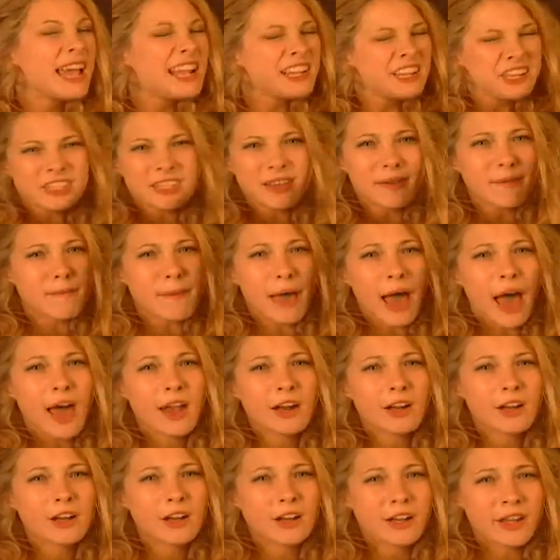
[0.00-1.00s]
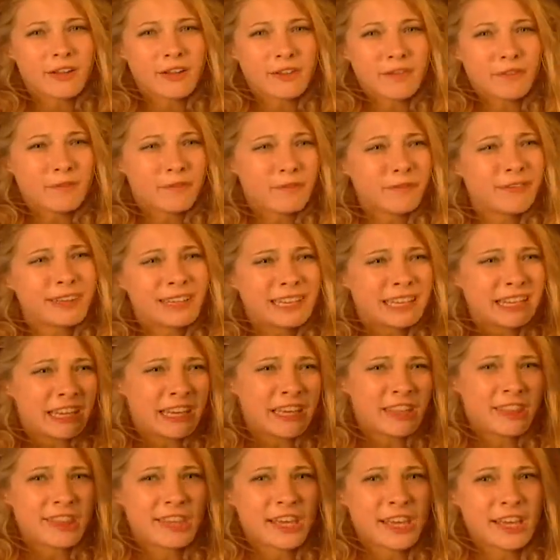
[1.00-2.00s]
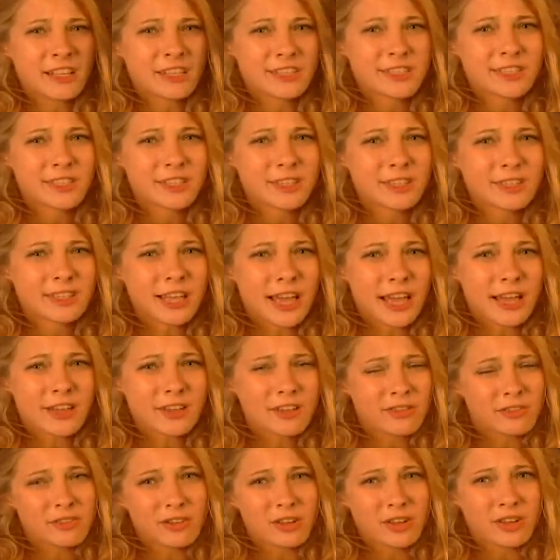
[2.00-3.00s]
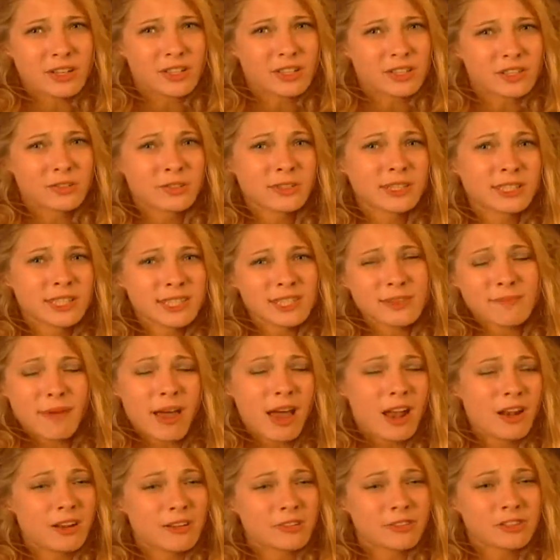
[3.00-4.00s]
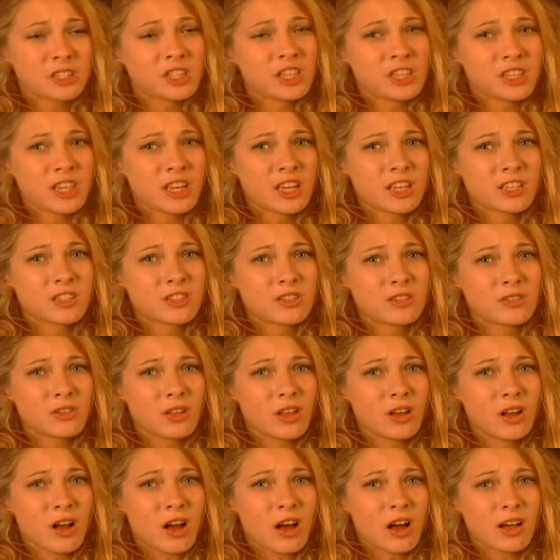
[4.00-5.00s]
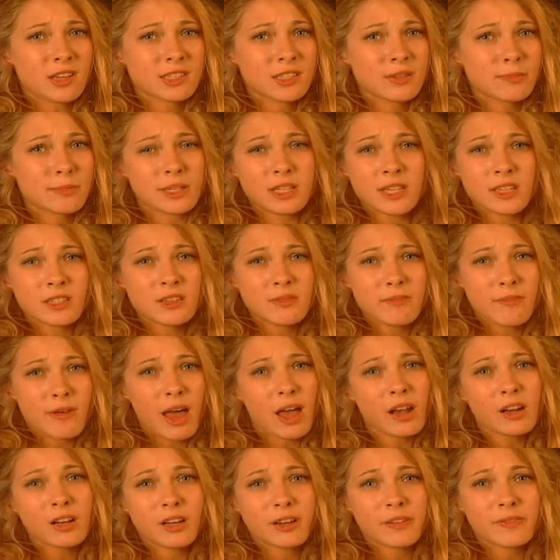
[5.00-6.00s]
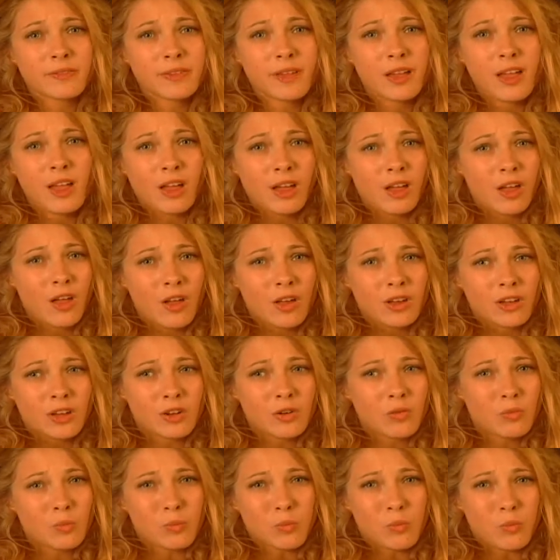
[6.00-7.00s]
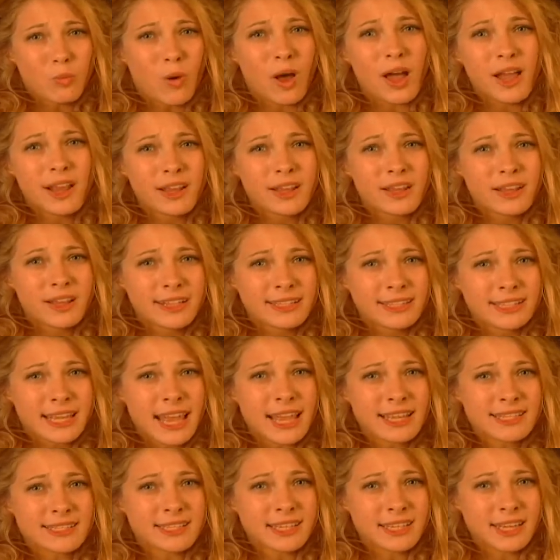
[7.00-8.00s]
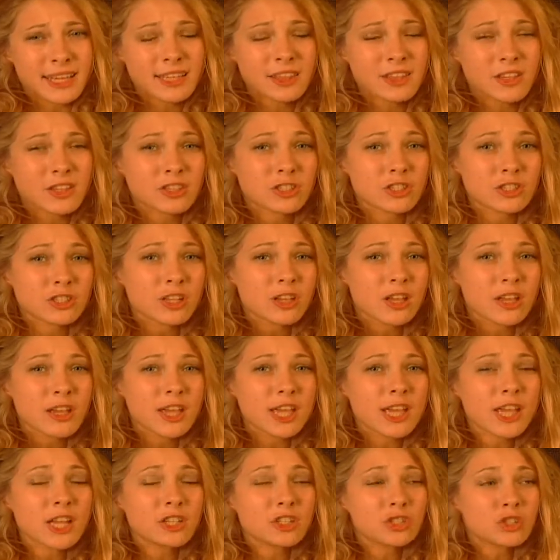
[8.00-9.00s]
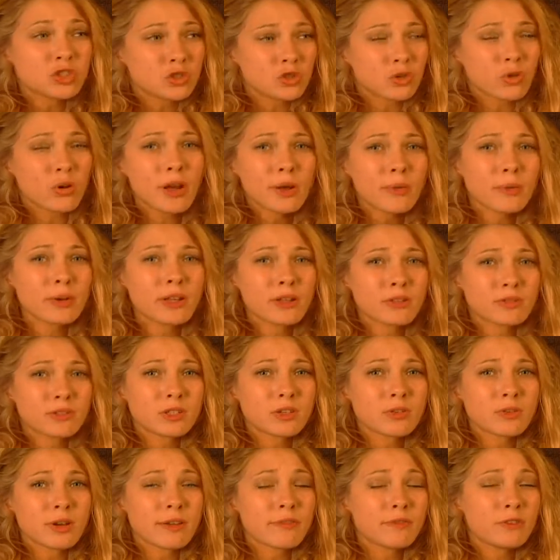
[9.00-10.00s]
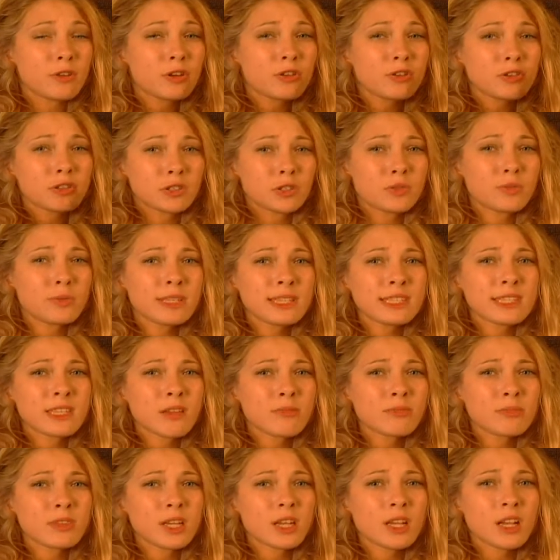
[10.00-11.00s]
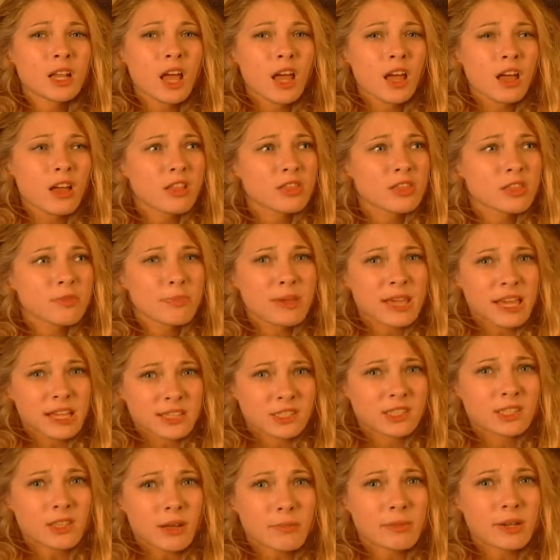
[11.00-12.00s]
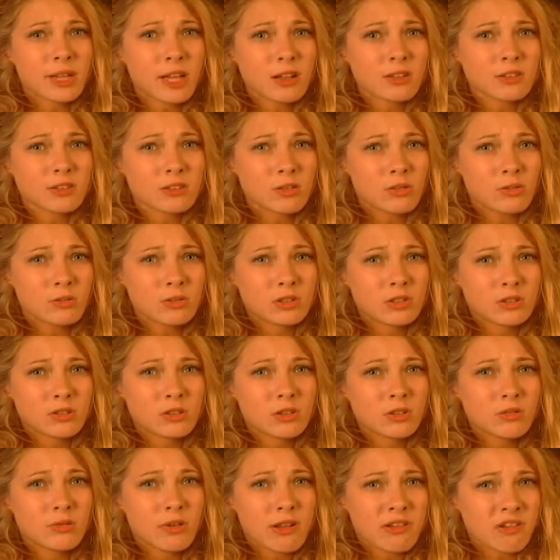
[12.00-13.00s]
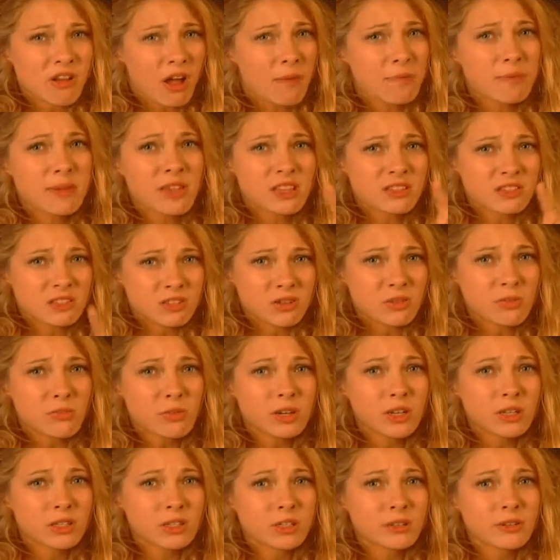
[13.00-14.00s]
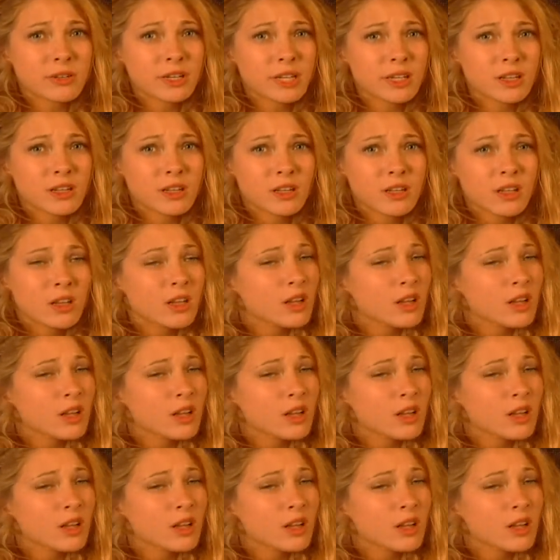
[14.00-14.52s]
It doesn't matter if he thinks that you look good doing. It doesn't matter if she thinks you look awesome. It doesn't matter if you know what it takes to get there. Just enjoy what you do. If you're doing something because somebody else told you to and not because you want to do it,